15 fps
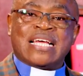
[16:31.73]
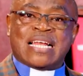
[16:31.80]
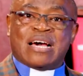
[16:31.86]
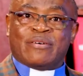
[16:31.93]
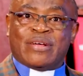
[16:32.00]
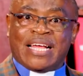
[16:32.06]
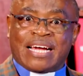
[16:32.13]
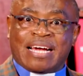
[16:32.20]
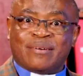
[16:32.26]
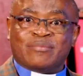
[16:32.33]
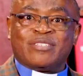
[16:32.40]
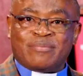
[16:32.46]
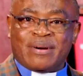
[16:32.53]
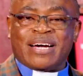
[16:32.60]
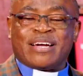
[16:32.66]
Now when he
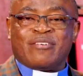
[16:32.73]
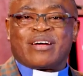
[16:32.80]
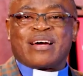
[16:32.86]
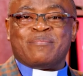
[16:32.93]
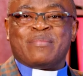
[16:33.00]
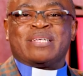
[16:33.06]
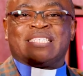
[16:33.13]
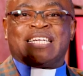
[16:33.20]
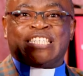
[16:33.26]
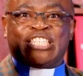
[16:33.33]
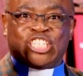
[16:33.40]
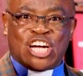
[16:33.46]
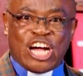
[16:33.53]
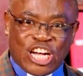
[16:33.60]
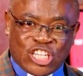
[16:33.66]
comes back, he'll come as a
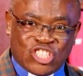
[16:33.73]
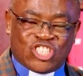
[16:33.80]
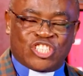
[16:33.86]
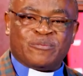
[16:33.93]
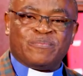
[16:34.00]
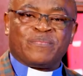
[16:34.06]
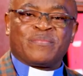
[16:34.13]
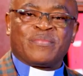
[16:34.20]
judge.